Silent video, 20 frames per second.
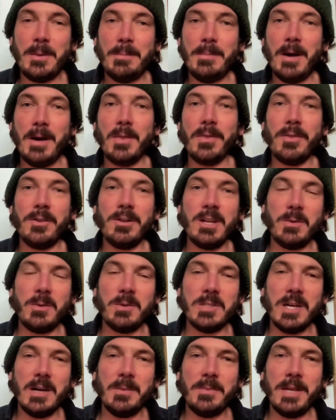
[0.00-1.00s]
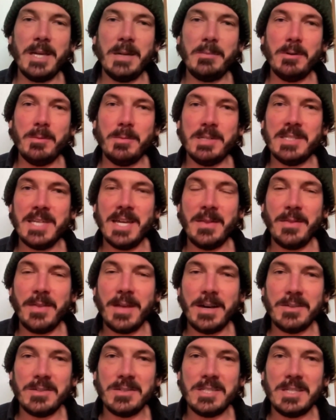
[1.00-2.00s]
the month that I was up there, probably
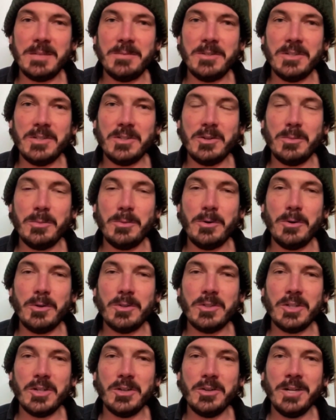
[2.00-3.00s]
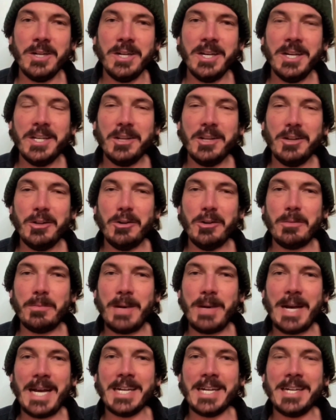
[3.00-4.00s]
10,000 images or more. So you
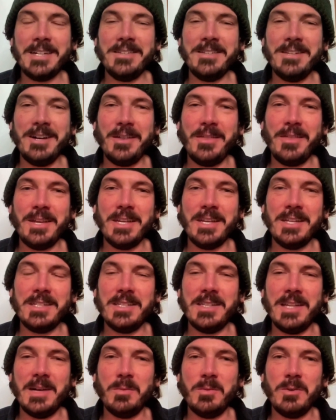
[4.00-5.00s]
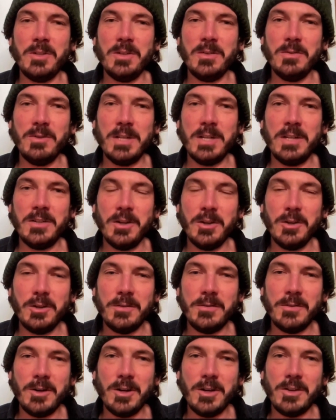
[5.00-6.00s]
look back, and I think it's then when you really know
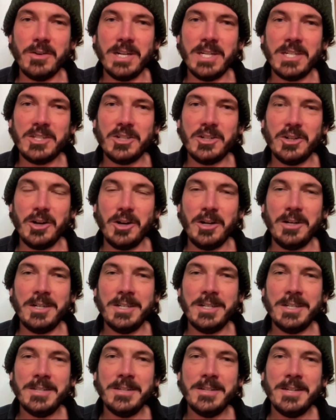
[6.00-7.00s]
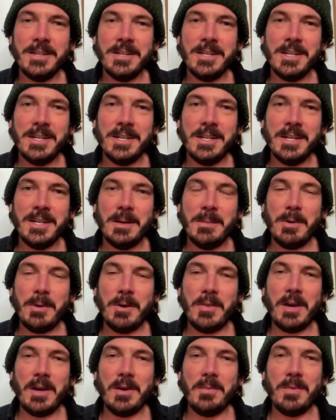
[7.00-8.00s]
you've got a great shot.
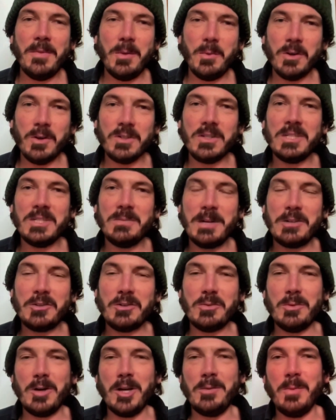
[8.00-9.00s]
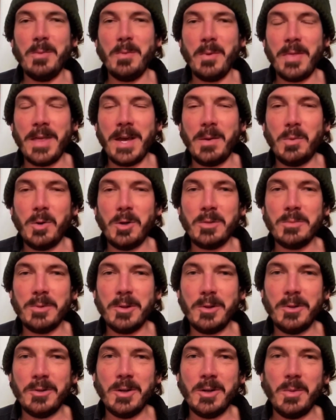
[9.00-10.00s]
But there was a special moment with that one
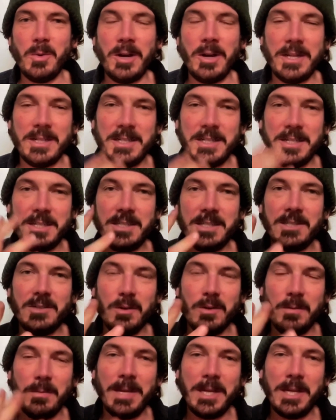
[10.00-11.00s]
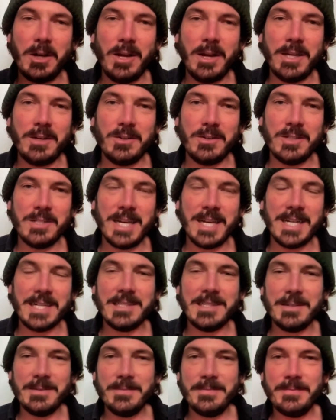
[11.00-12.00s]
beluga where I did sort of make eye
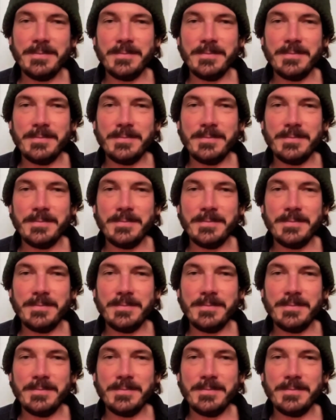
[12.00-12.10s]
contact.